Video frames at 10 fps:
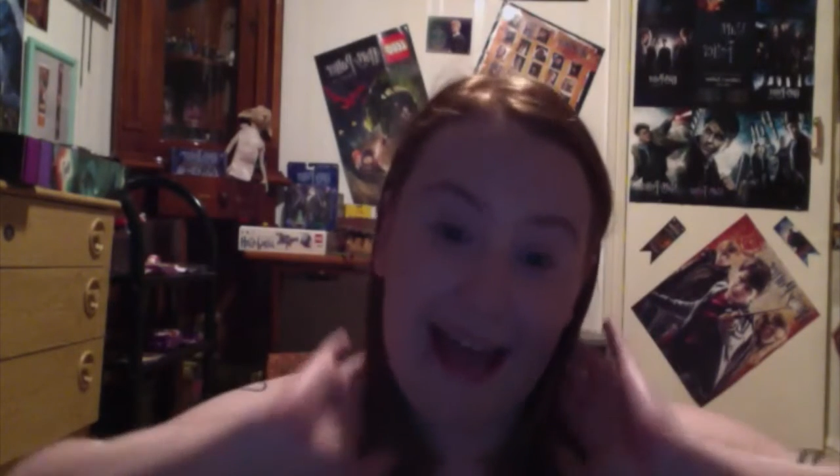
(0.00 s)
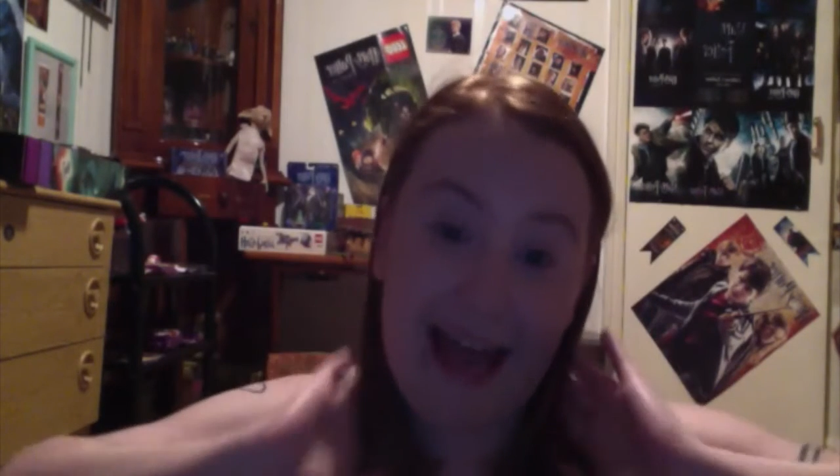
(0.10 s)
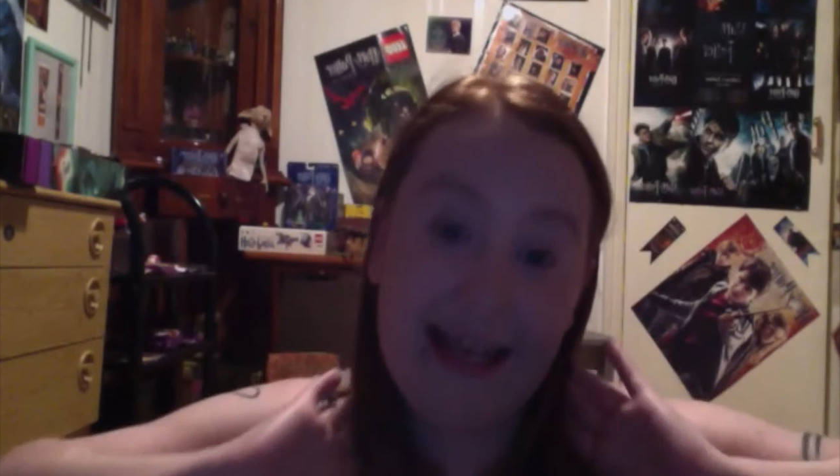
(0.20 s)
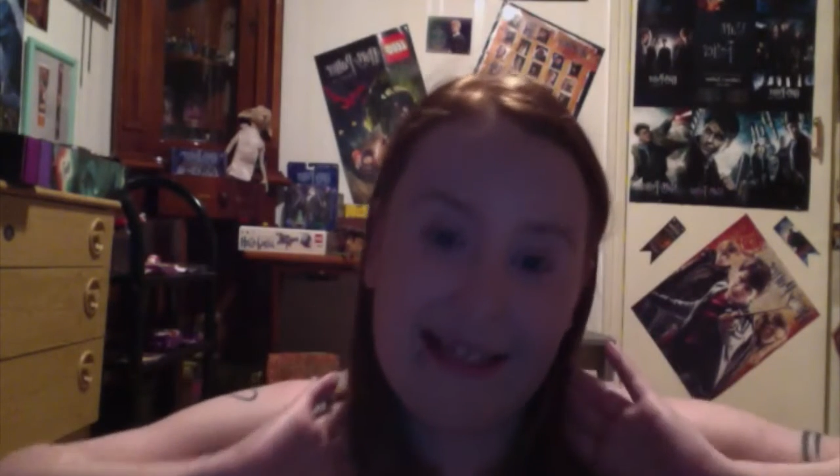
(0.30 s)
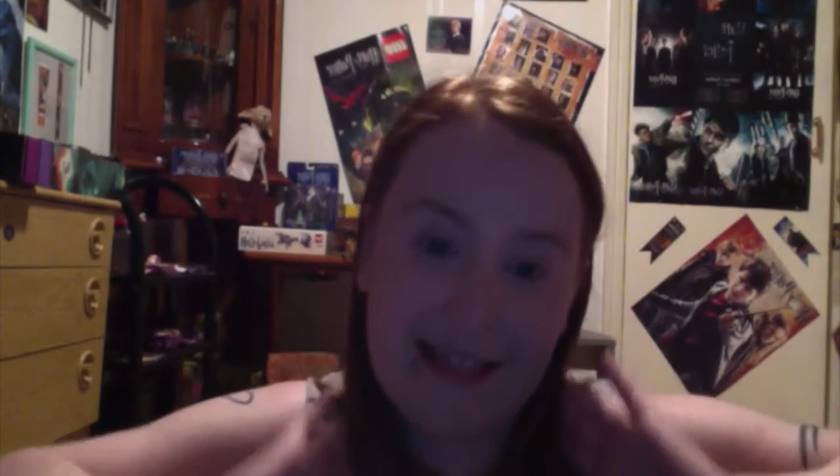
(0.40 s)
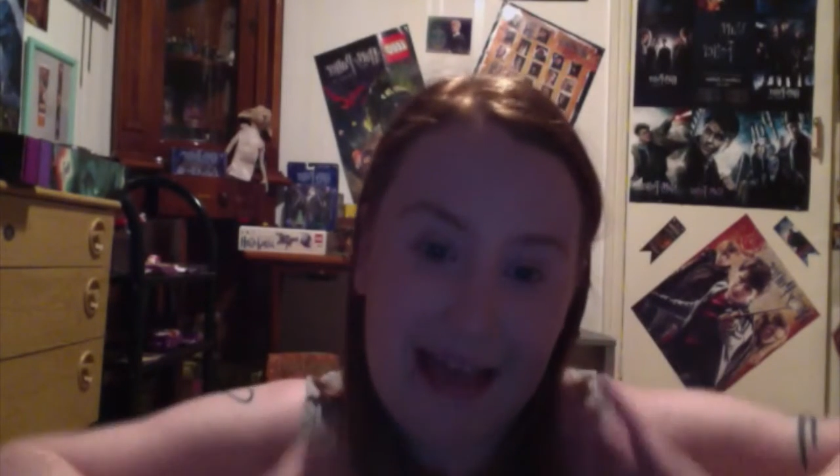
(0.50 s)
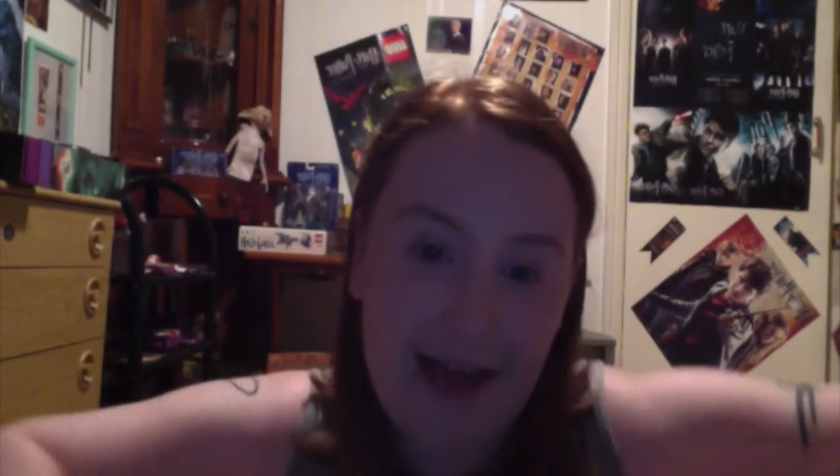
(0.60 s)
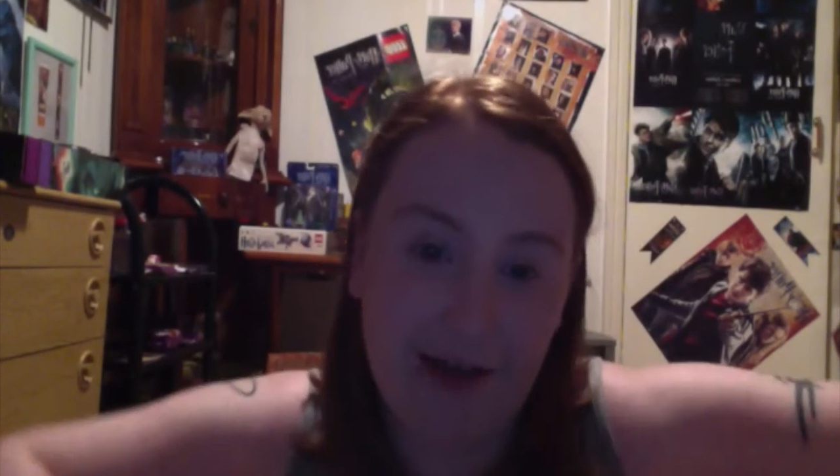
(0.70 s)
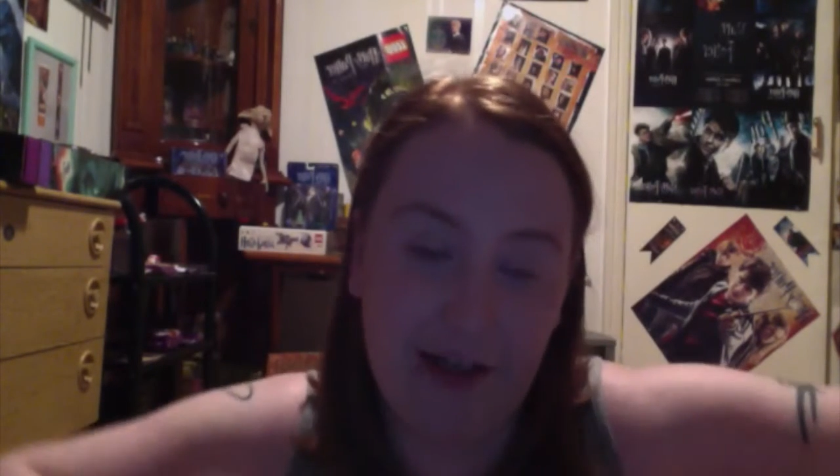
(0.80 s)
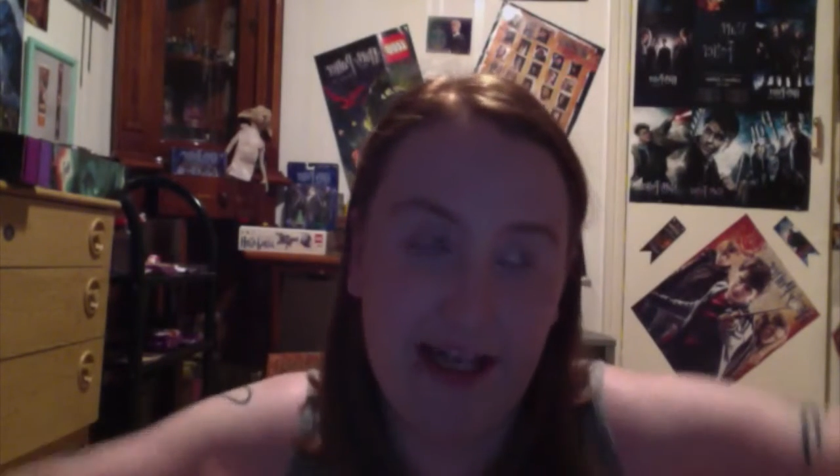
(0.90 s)

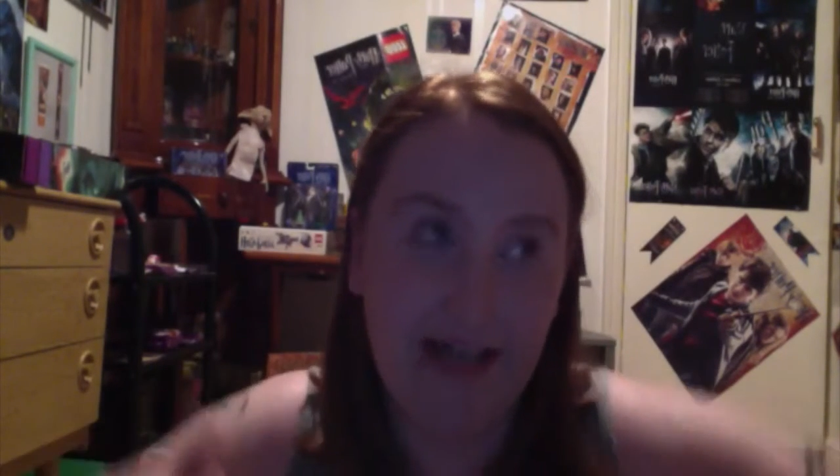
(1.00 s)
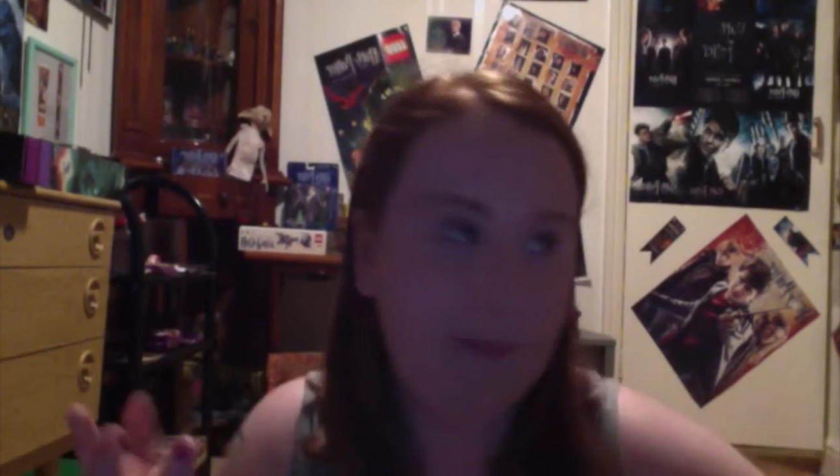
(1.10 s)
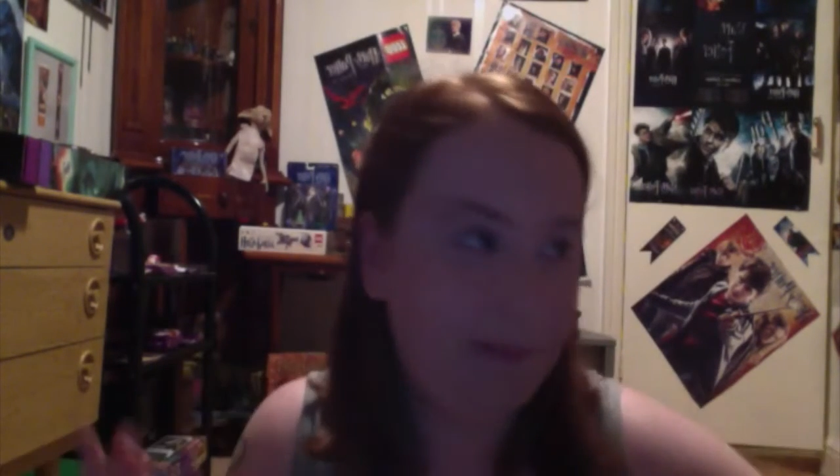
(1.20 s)
hair colour